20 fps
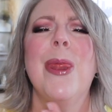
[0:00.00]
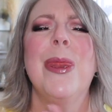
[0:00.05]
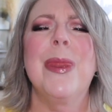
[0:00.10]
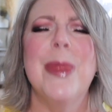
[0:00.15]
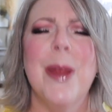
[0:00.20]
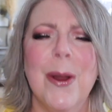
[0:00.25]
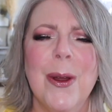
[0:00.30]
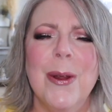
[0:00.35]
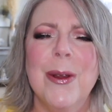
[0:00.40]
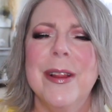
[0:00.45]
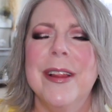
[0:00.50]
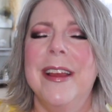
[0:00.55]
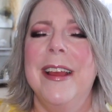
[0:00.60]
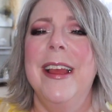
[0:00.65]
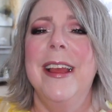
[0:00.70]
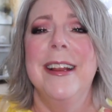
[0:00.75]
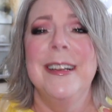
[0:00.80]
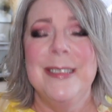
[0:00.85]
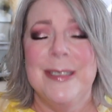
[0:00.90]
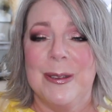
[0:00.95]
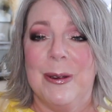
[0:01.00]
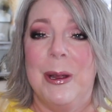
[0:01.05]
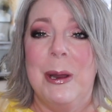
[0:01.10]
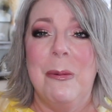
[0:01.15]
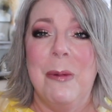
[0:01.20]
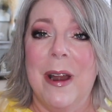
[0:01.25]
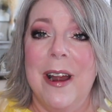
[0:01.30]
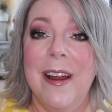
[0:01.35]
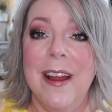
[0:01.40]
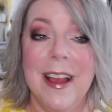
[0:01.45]
thoroughly enjoyed
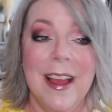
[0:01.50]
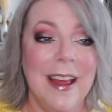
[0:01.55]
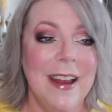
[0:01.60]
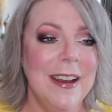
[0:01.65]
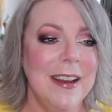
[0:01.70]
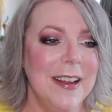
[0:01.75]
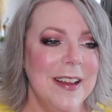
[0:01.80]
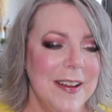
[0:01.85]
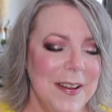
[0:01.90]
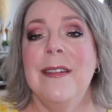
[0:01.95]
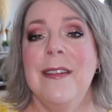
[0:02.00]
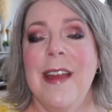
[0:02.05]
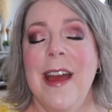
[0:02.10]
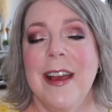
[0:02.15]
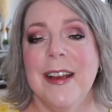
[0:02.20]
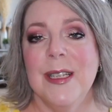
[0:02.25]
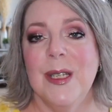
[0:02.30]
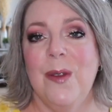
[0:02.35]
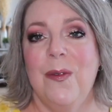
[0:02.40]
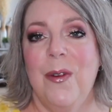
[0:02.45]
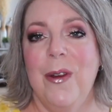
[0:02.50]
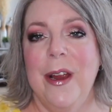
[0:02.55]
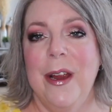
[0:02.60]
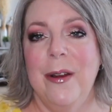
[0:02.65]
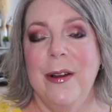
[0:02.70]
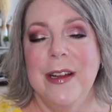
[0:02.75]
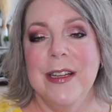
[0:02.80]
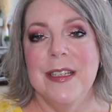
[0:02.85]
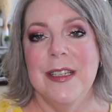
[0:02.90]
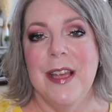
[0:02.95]
wearing it Next
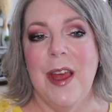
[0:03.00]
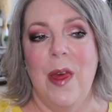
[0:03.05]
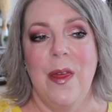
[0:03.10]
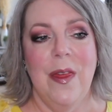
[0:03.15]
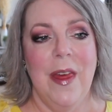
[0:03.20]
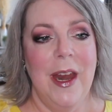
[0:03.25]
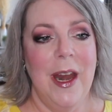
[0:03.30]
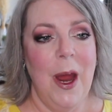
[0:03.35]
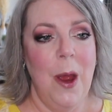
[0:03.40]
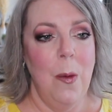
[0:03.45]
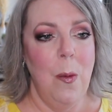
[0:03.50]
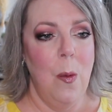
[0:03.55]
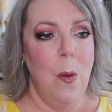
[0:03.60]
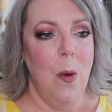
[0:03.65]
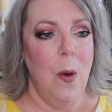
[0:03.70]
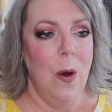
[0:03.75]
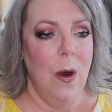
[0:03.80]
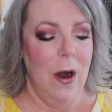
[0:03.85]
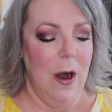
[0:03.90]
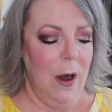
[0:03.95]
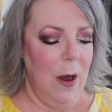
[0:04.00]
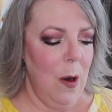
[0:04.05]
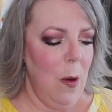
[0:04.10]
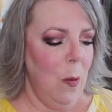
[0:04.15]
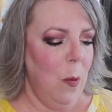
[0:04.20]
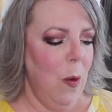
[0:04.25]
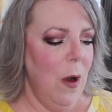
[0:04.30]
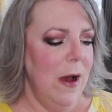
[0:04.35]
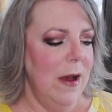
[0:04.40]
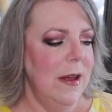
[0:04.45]
fragrance that I wore
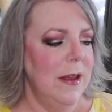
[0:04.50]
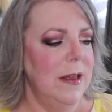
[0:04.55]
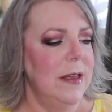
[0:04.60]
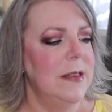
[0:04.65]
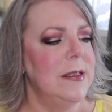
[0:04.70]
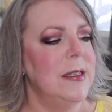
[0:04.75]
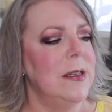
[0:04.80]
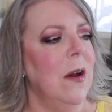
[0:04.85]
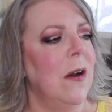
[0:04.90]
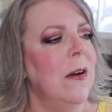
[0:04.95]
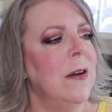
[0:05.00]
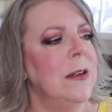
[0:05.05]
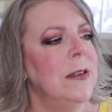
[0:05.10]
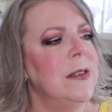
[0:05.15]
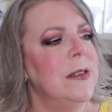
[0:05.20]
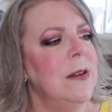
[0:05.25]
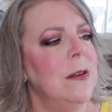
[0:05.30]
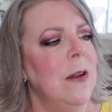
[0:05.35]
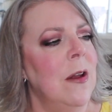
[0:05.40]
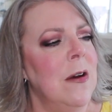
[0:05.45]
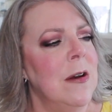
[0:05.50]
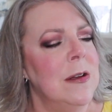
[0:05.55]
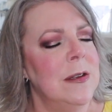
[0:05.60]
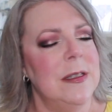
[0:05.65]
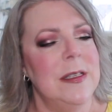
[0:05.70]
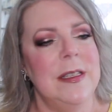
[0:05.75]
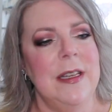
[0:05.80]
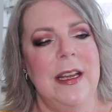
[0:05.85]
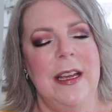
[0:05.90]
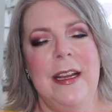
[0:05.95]
was En
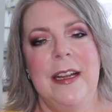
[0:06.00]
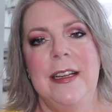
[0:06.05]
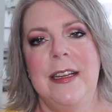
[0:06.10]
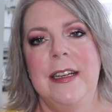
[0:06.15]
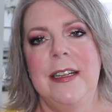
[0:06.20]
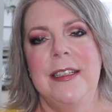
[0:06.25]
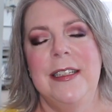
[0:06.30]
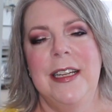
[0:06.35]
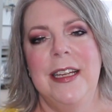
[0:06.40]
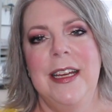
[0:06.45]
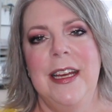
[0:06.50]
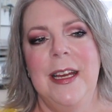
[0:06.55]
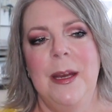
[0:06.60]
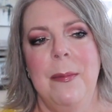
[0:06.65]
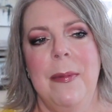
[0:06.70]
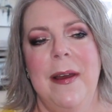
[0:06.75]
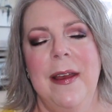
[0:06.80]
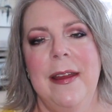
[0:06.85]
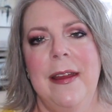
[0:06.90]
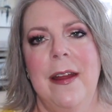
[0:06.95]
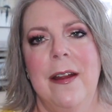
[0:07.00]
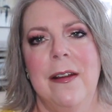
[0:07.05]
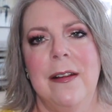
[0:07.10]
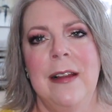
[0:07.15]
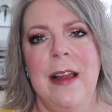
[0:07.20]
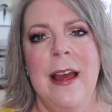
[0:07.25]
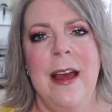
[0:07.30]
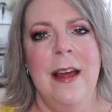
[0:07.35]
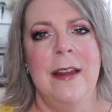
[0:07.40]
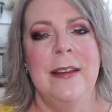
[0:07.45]
EDT by
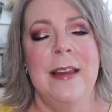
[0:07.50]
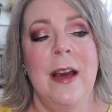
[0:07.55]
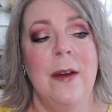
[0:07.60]
Guerlain.